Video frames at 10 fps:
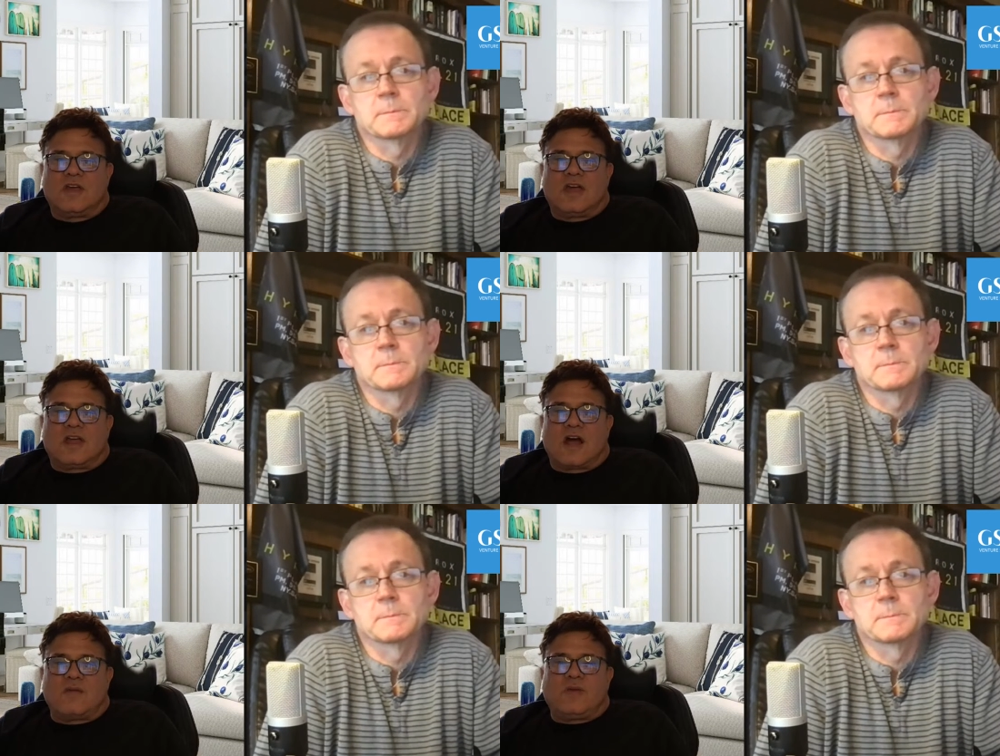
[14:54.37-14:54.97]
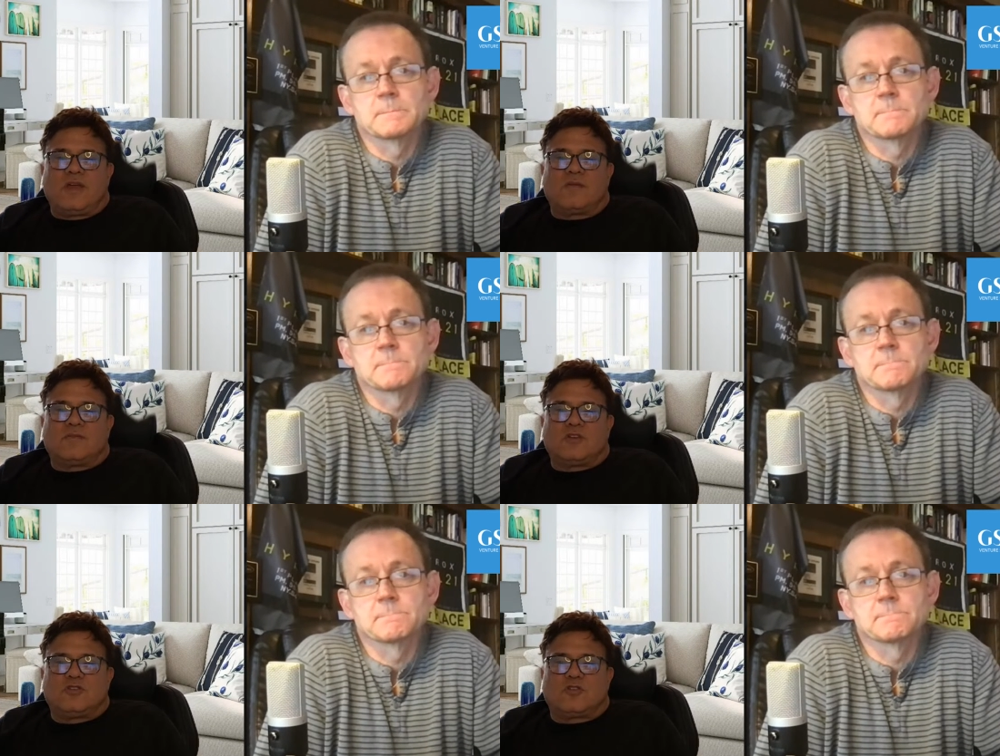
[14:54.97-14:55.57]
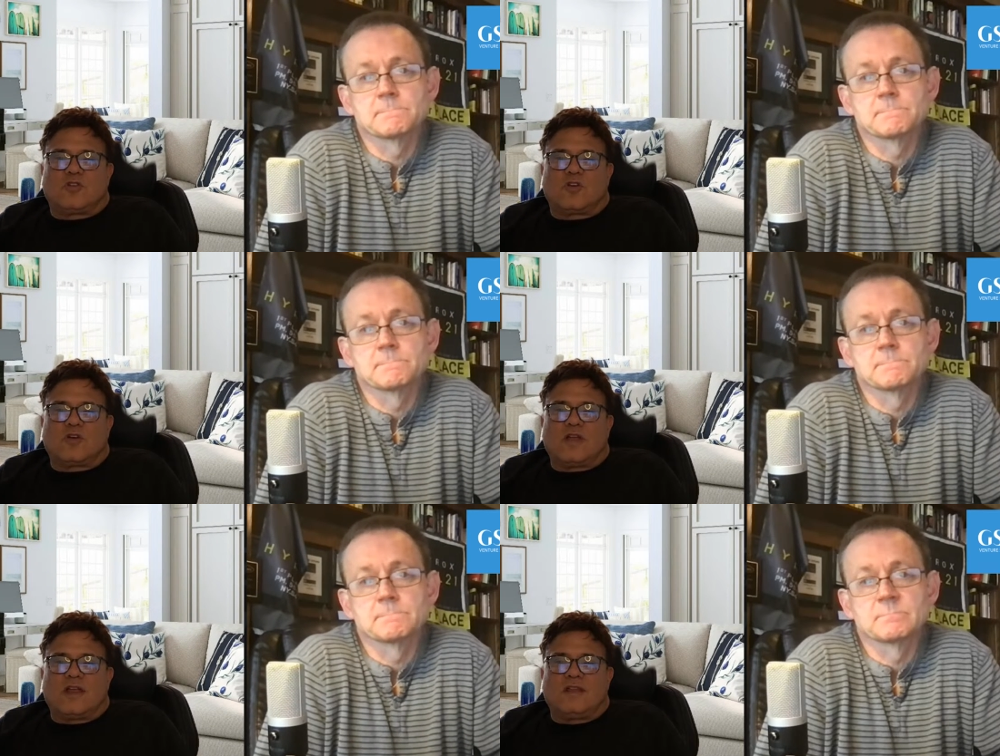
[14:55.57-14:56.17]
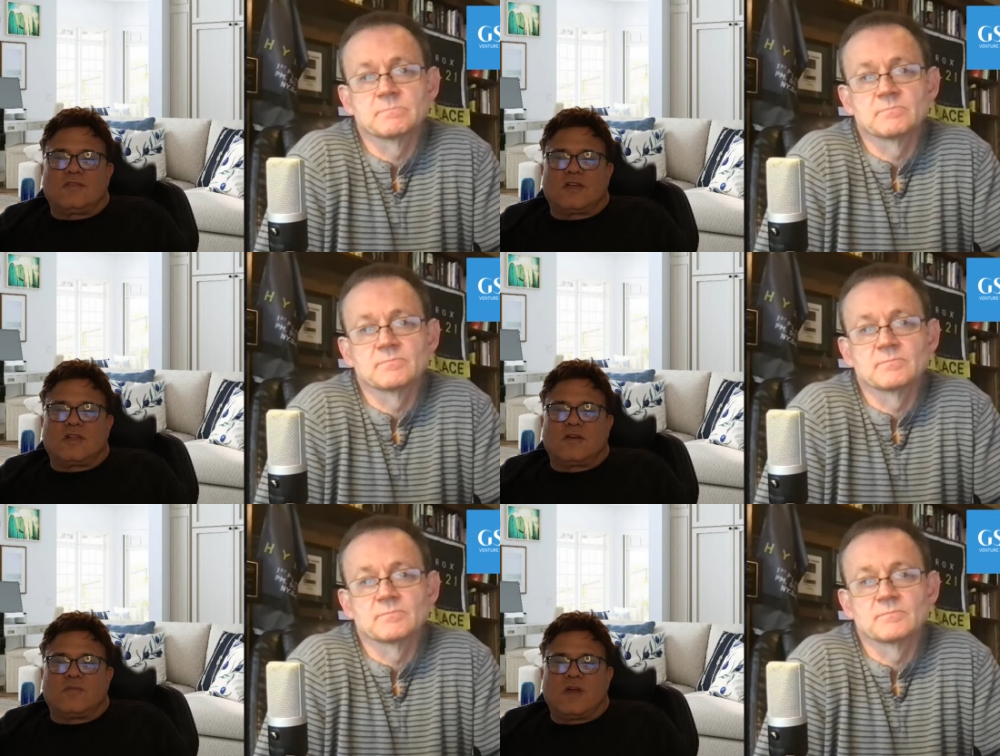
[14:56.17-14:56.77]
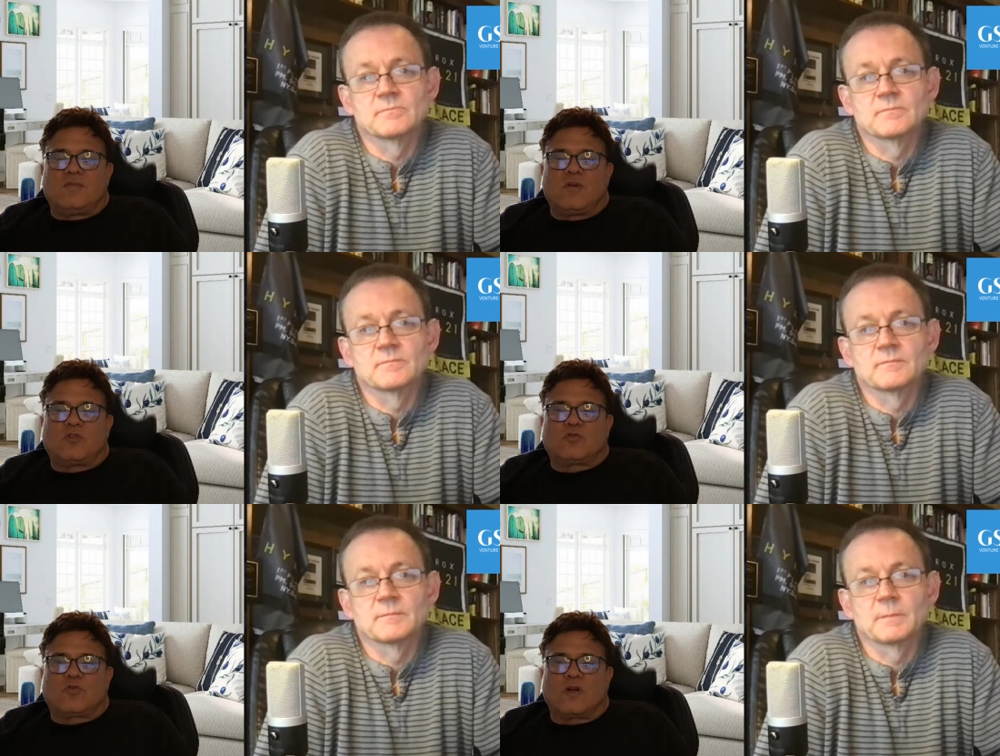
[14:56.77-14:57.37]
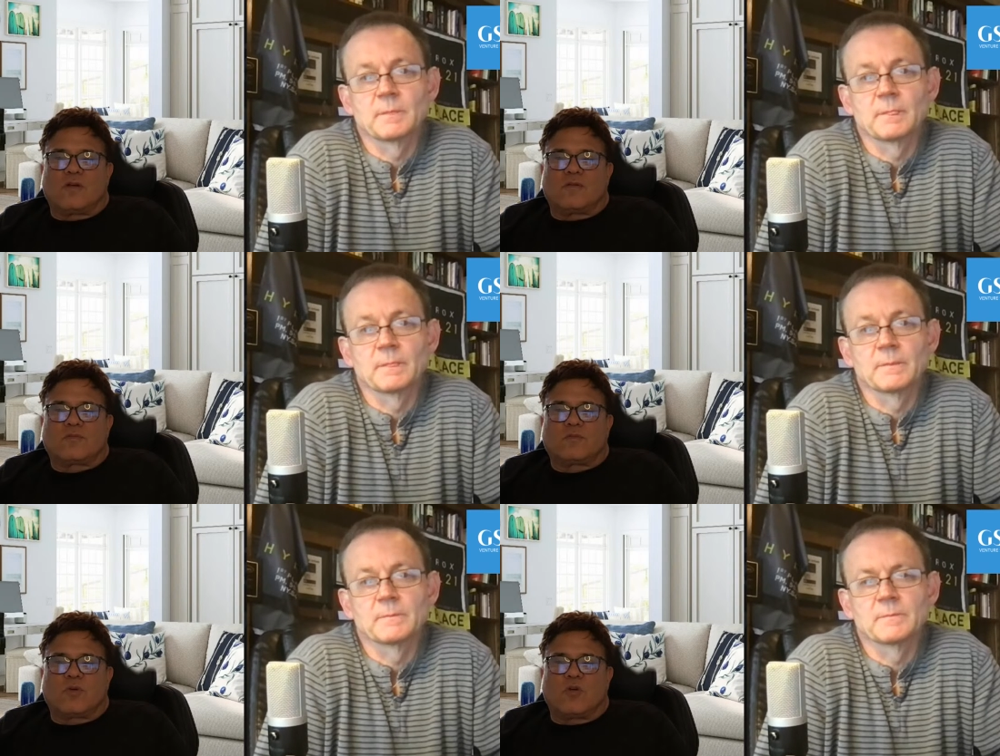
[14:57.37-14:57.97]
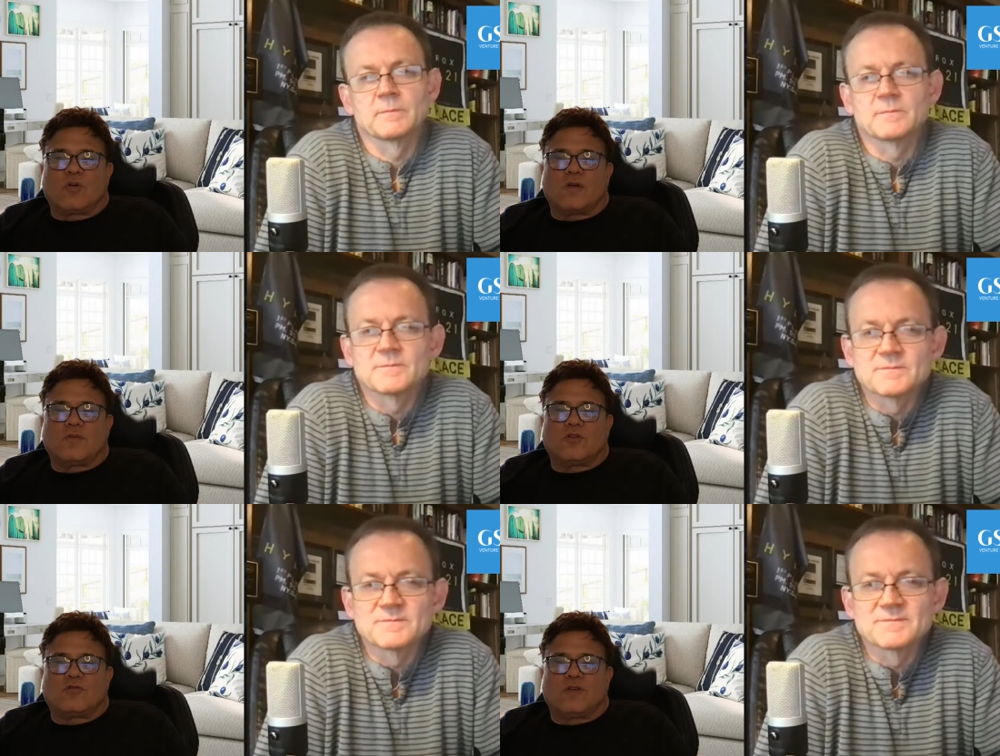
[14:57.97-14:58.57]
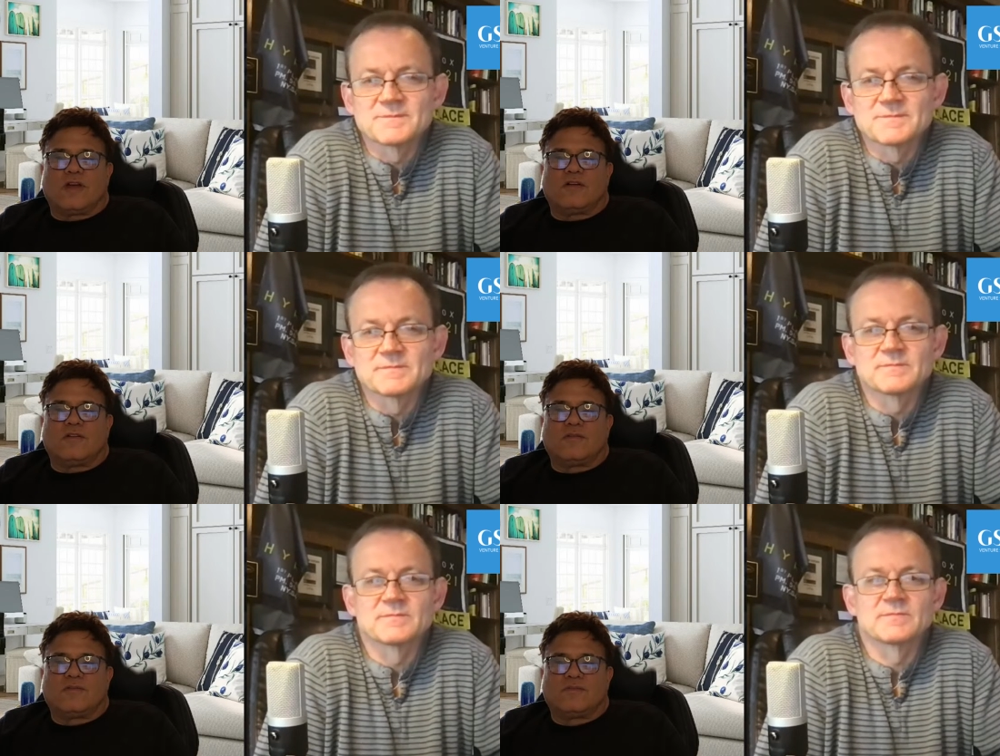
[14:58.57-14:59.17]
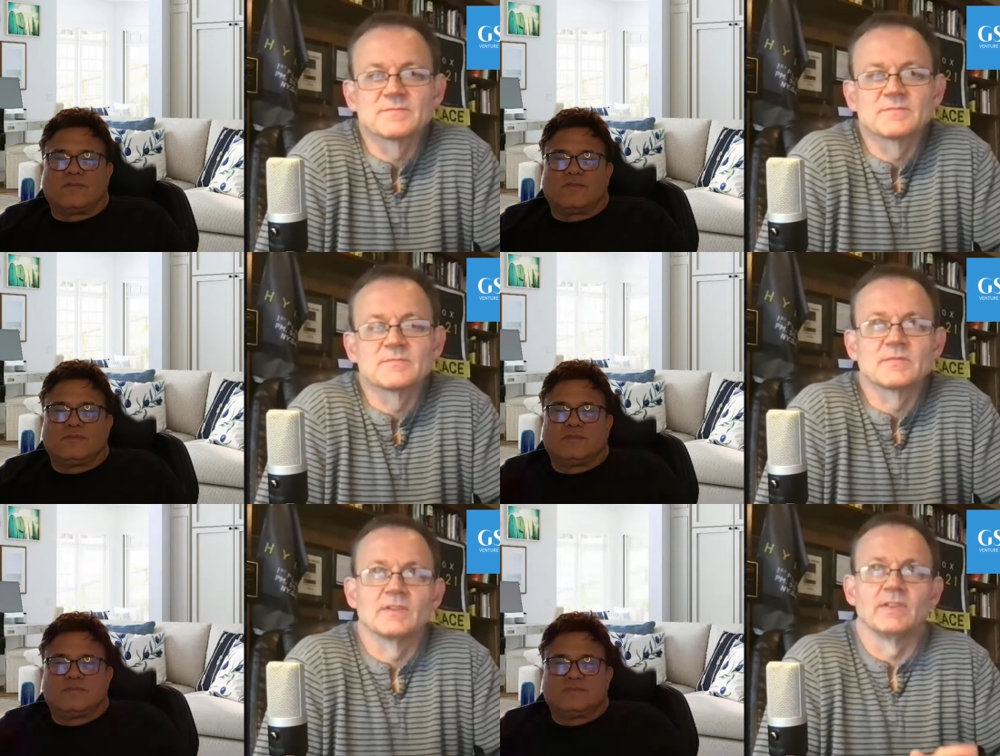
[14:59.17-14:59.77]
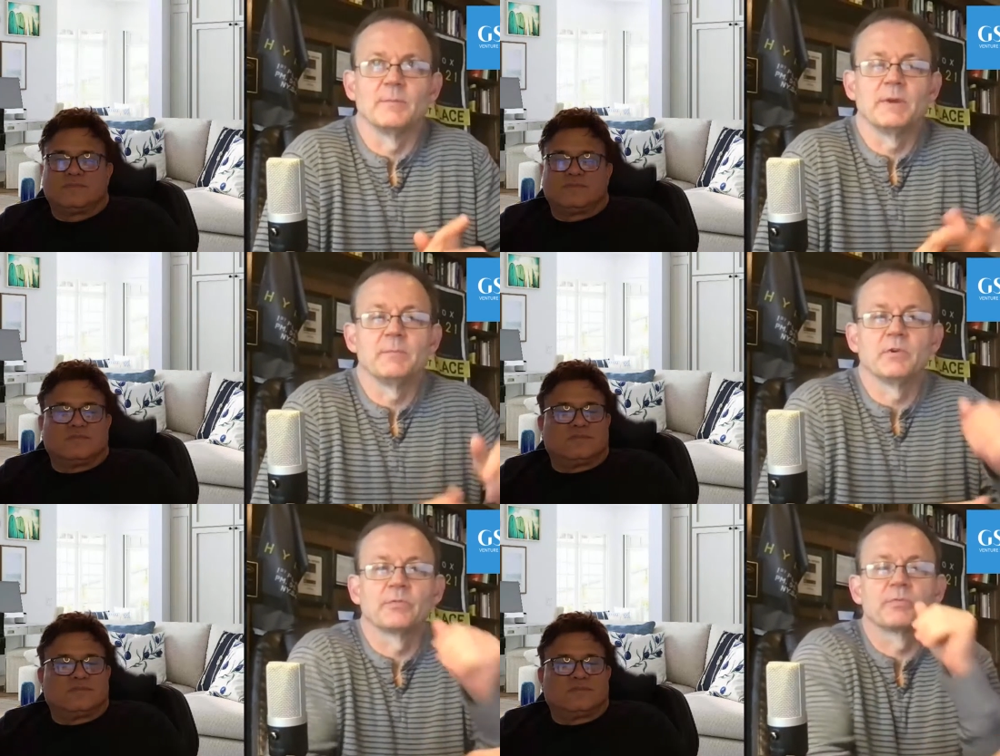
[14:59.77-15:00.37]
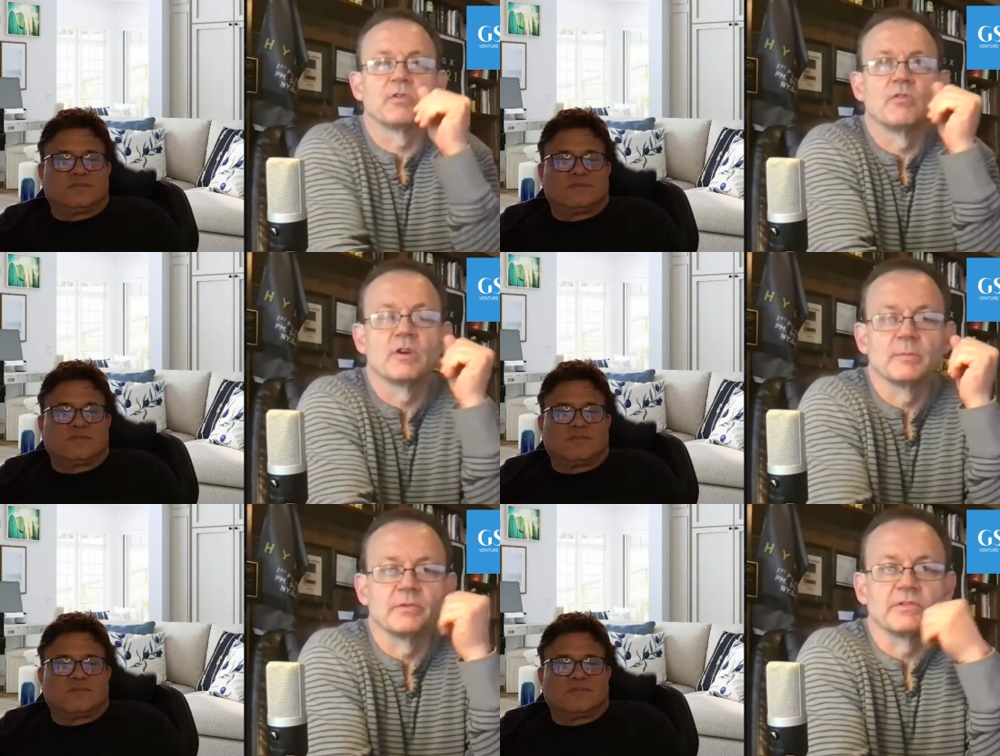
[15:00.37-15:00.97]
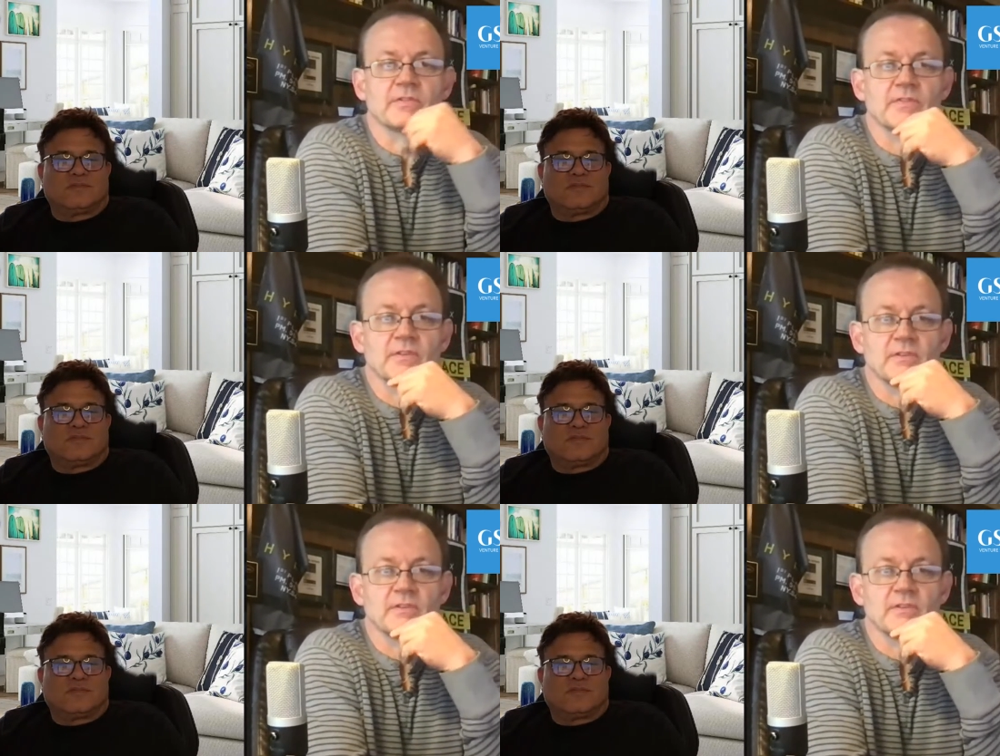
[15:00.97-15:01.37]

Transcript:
Speaker 1: At IBM, did you learn anything that made most programmers fail?
Speaker 2: That made most programmers